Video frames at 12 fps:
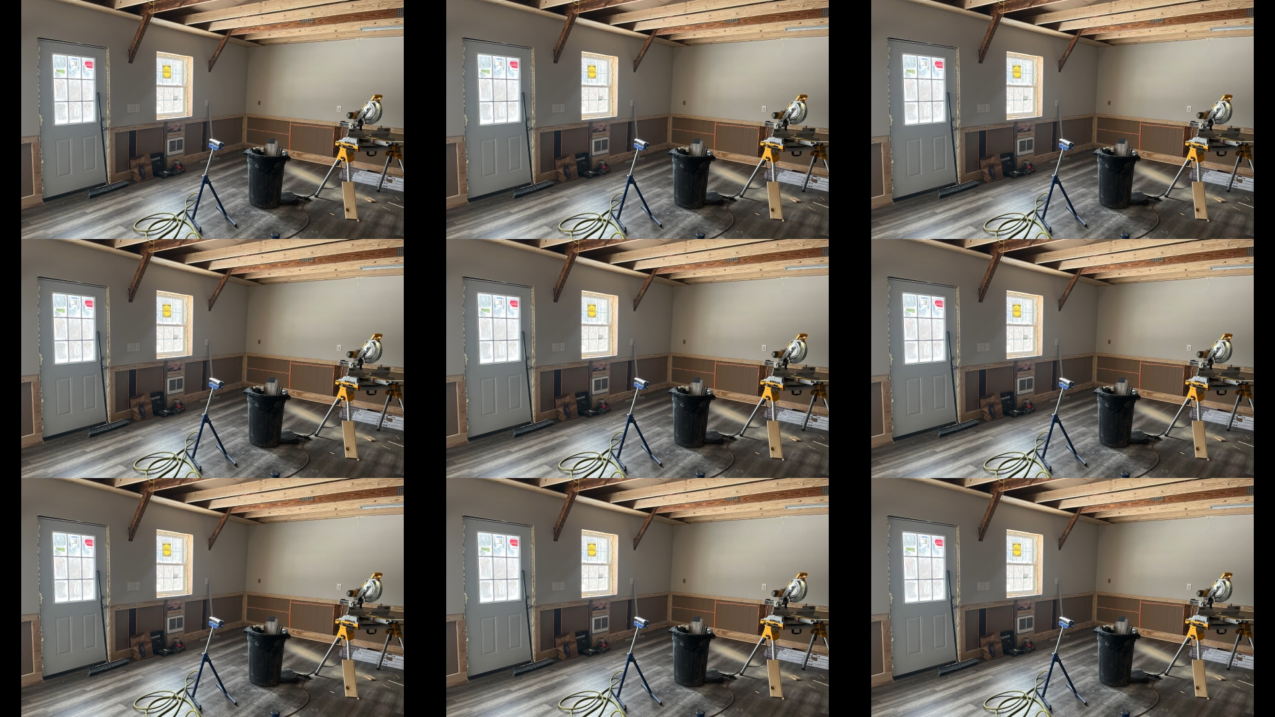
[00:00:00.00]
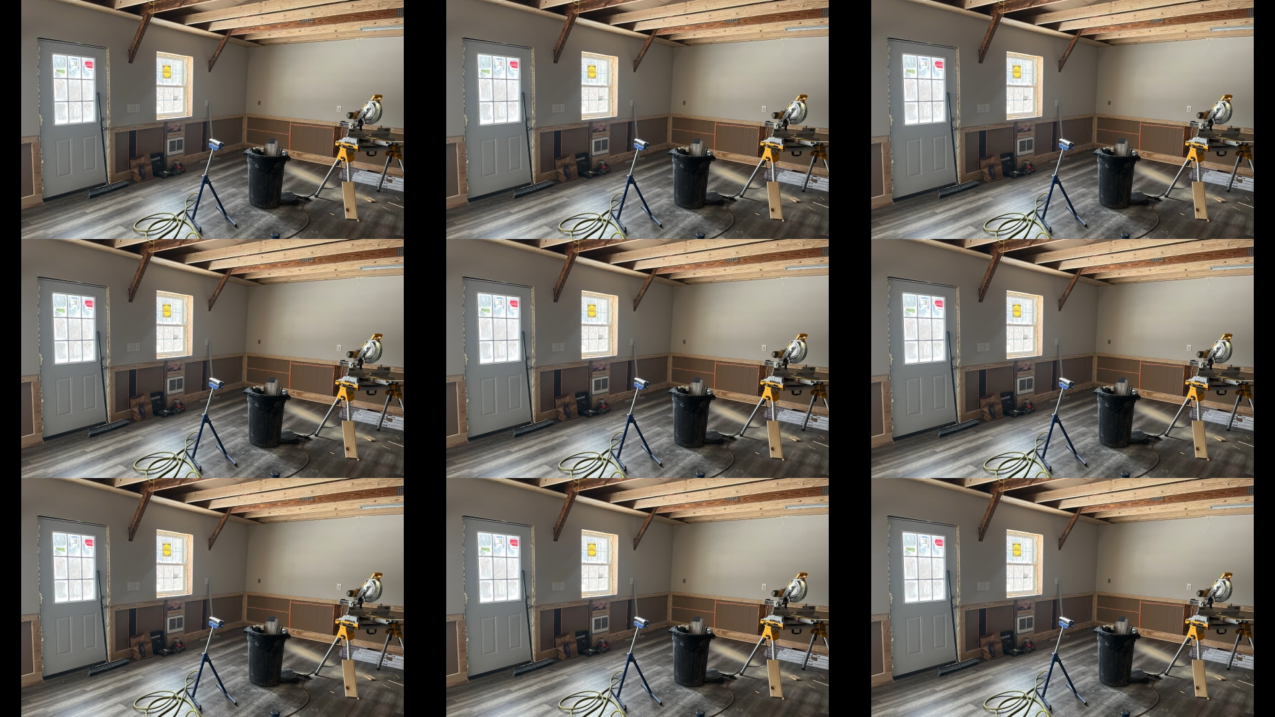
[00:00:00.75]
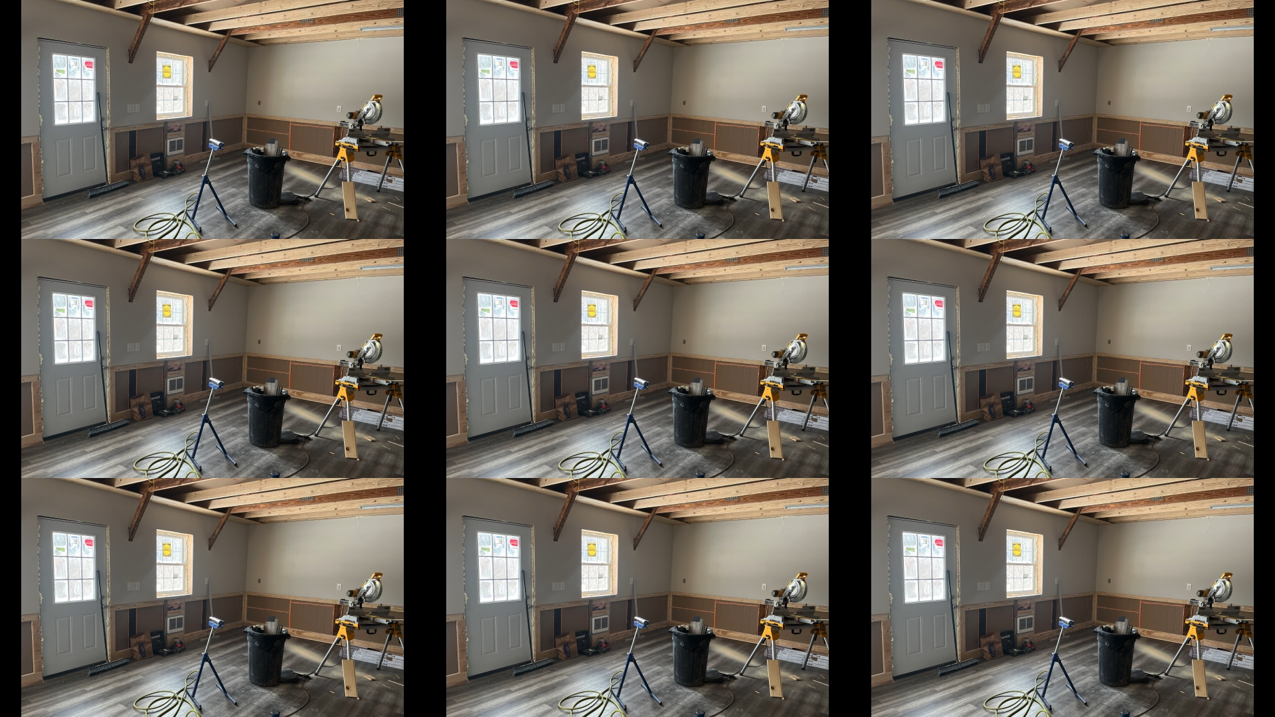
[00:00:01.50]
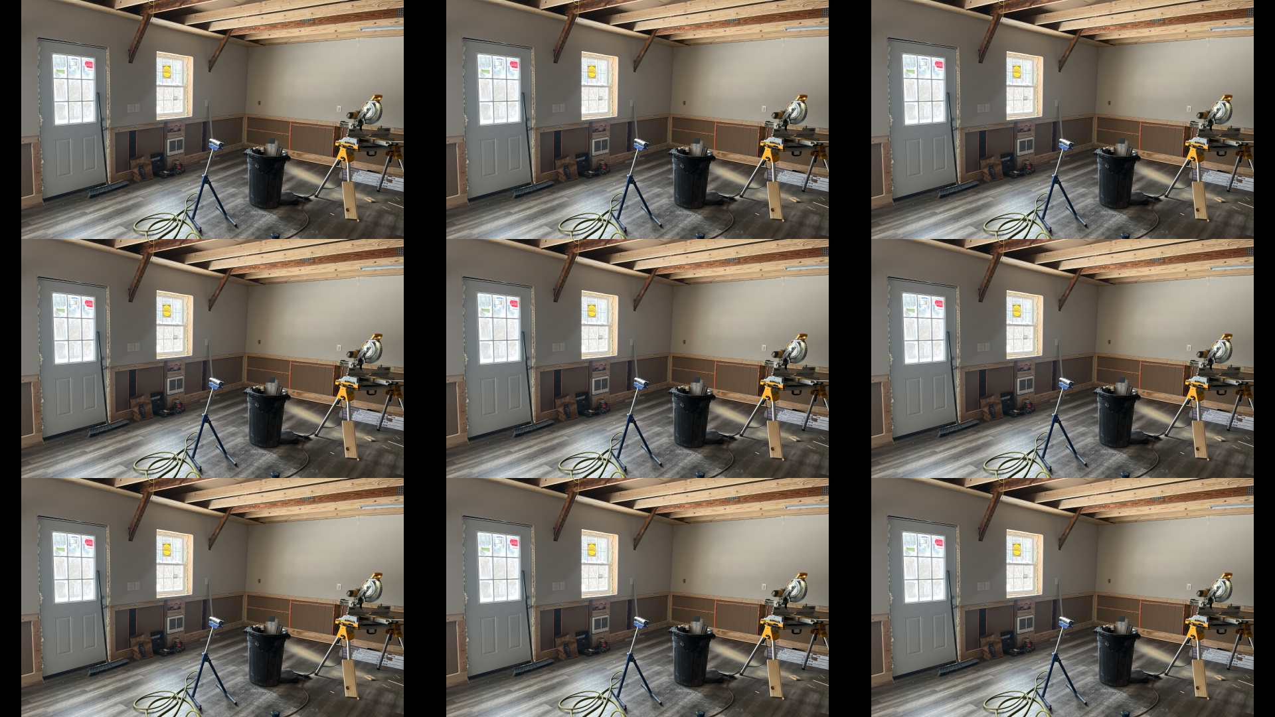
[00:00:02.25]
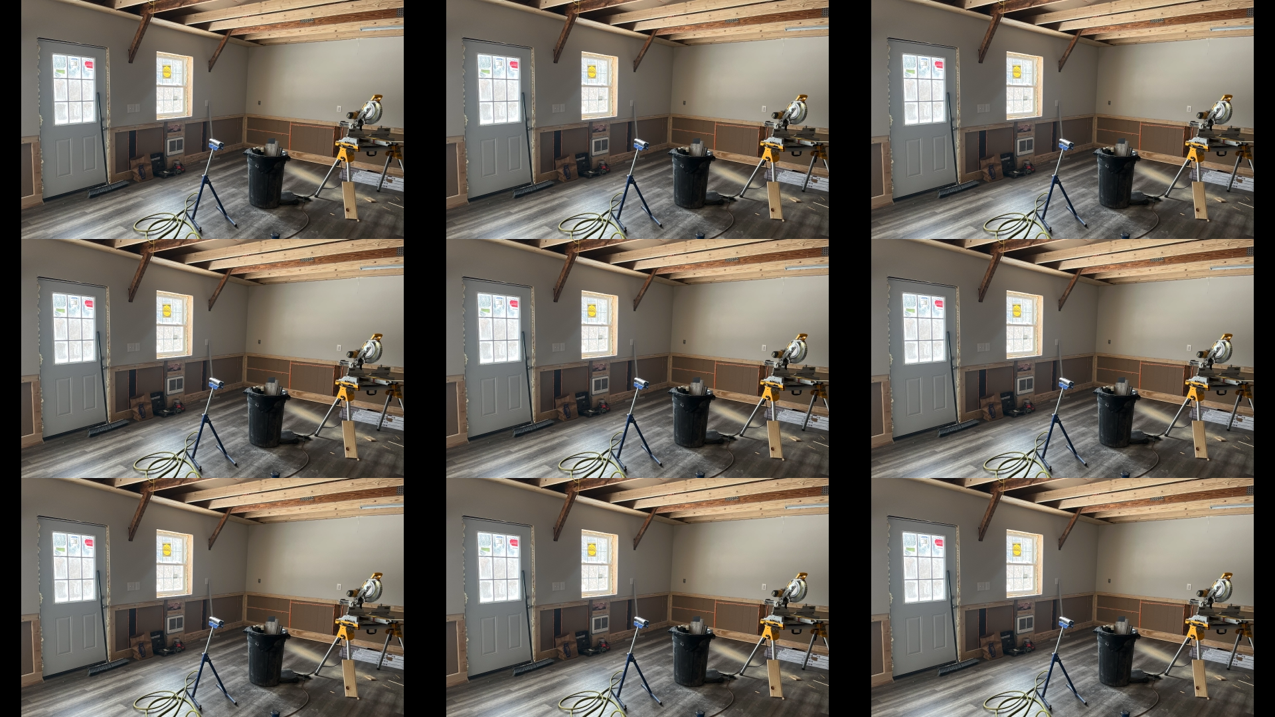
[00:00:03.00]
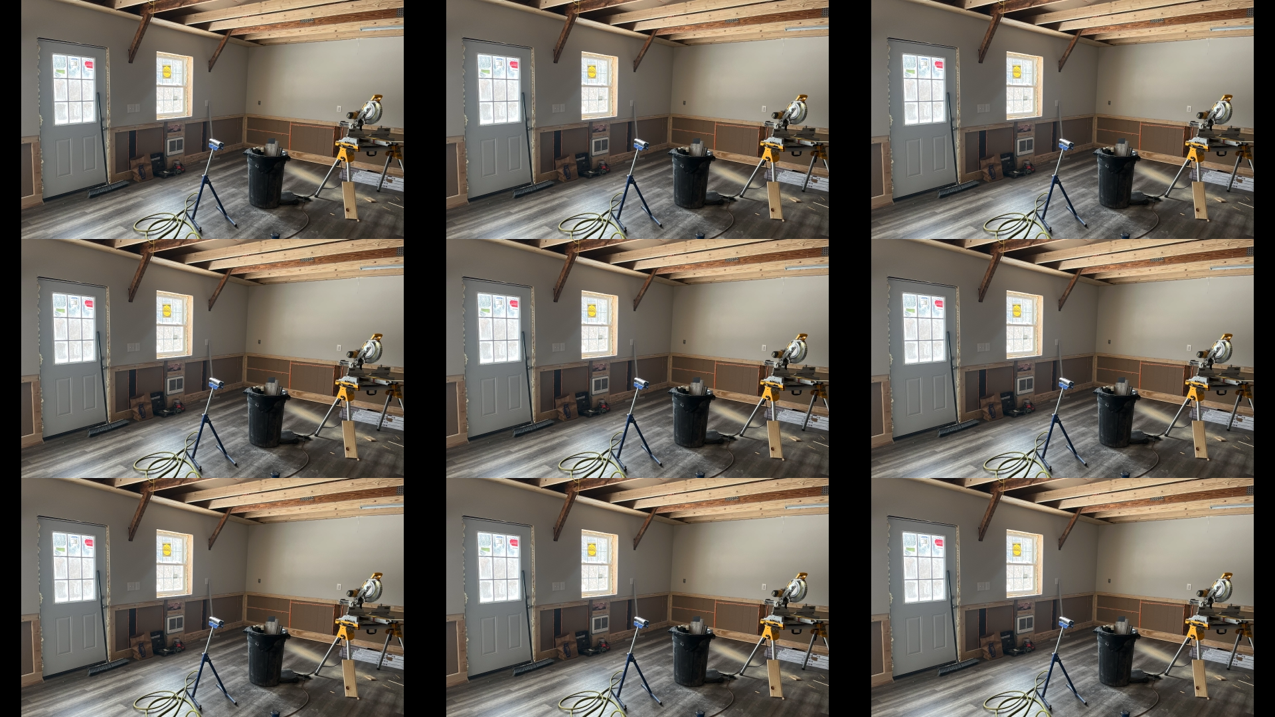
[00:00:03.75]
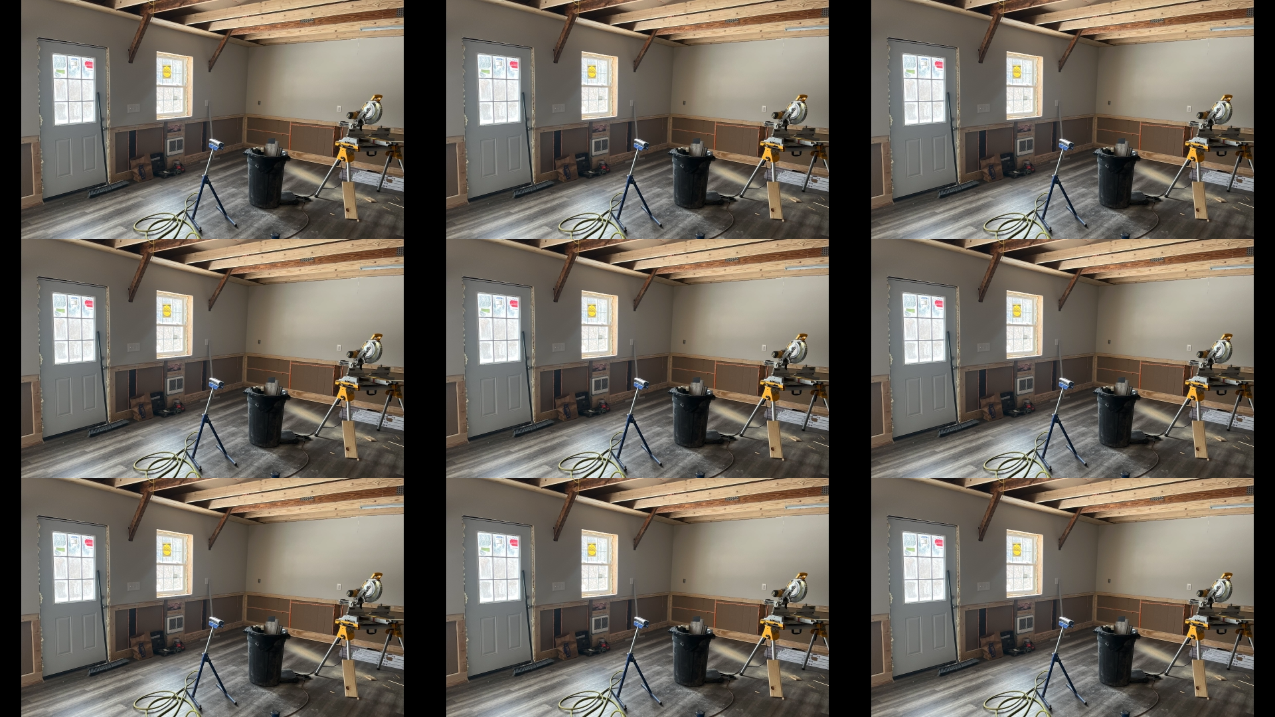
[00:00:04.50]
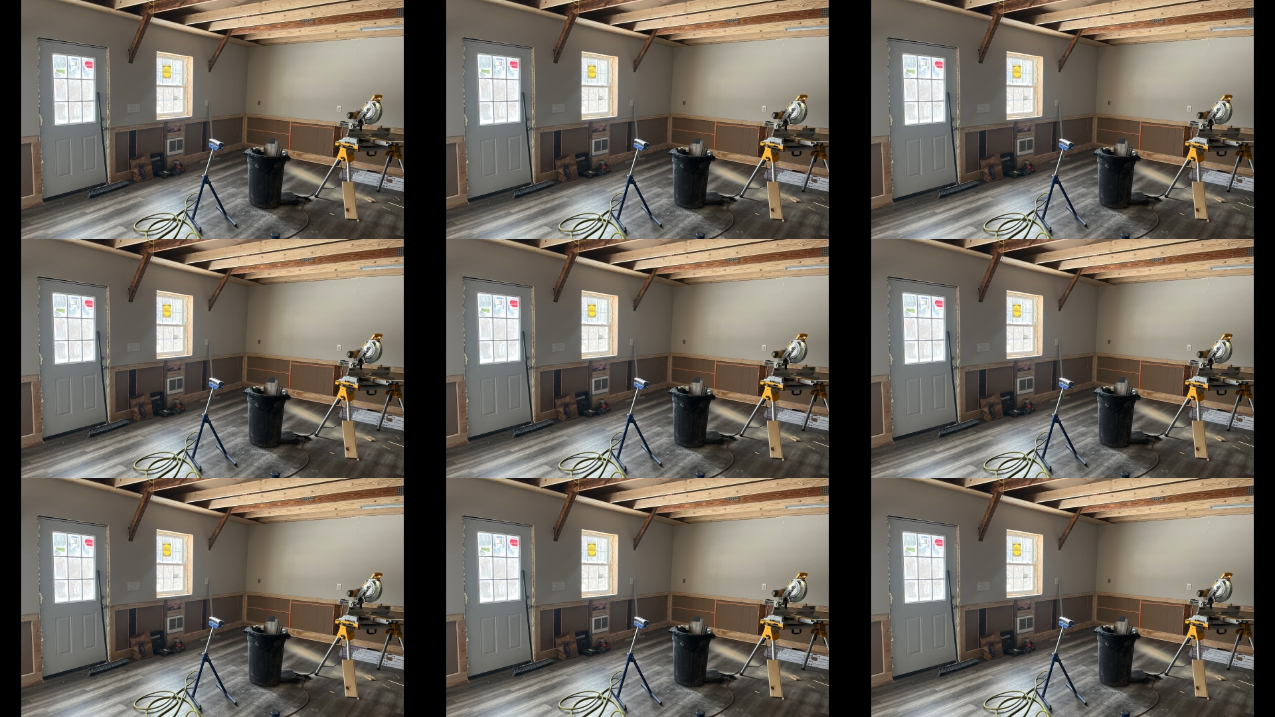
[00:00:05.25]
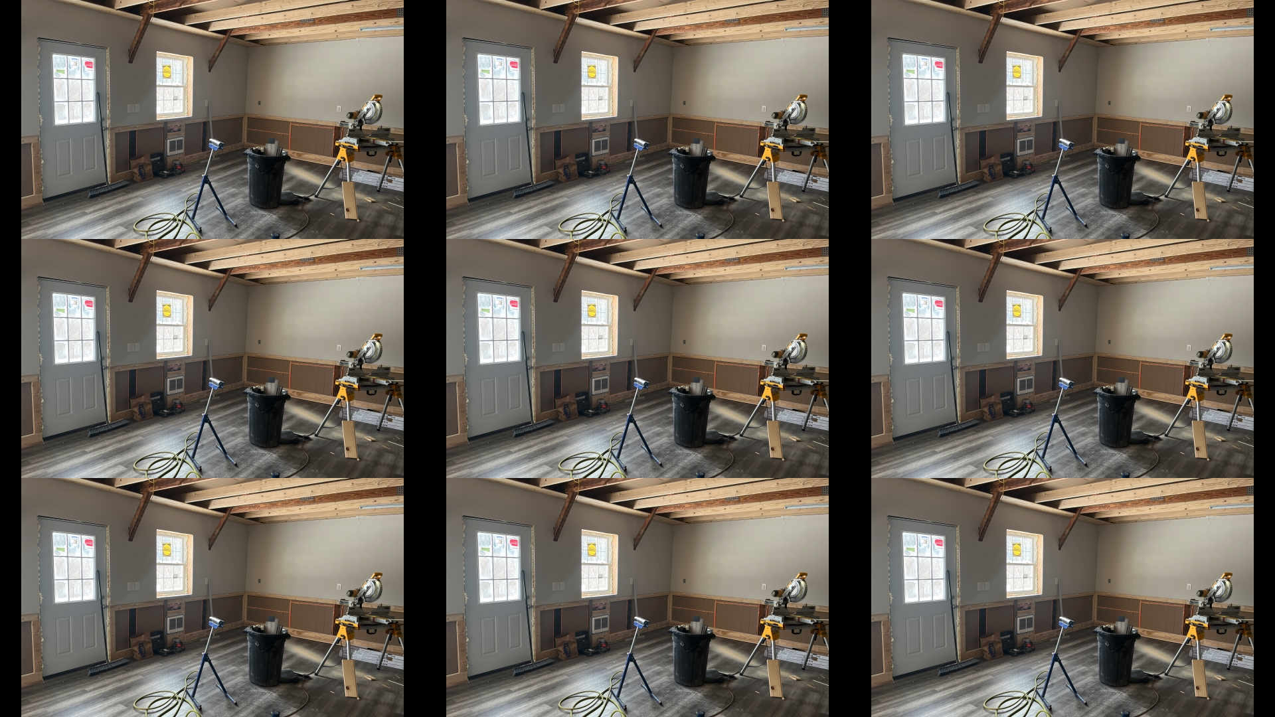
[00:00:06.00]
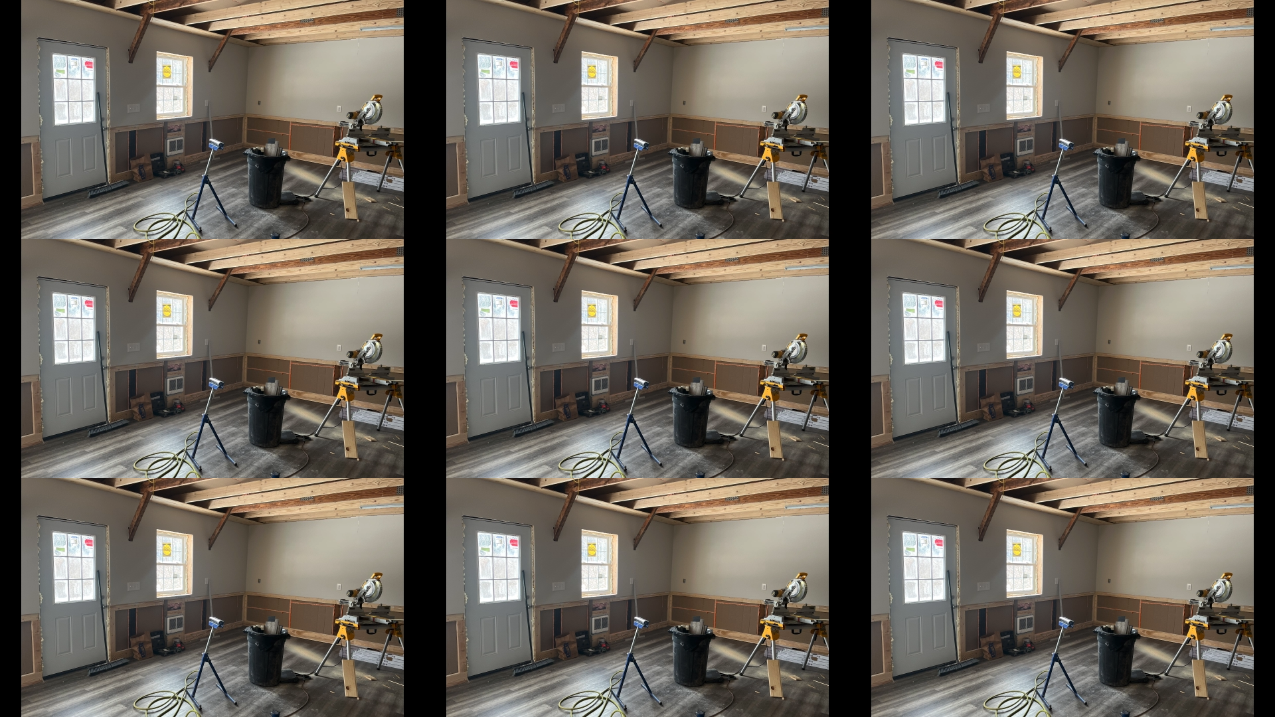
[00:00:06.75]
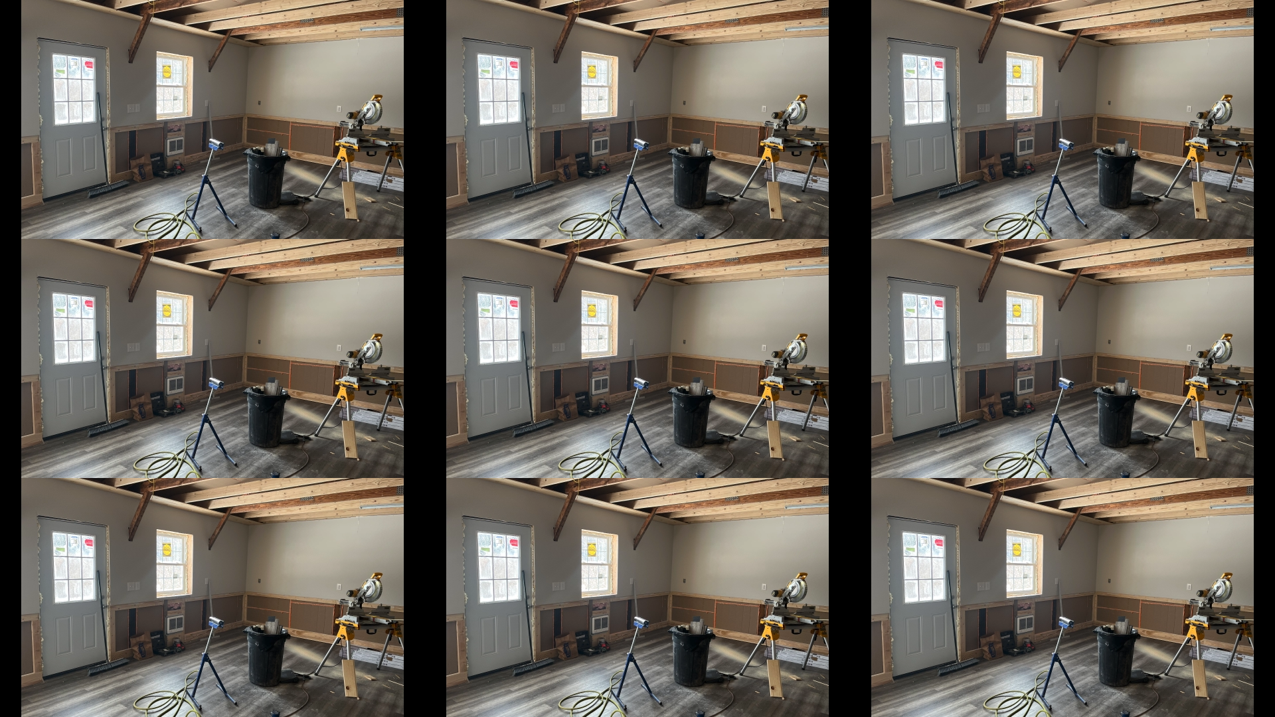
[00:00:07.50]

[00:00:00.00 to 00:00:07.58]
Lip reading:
Nobody's mouth can be seen.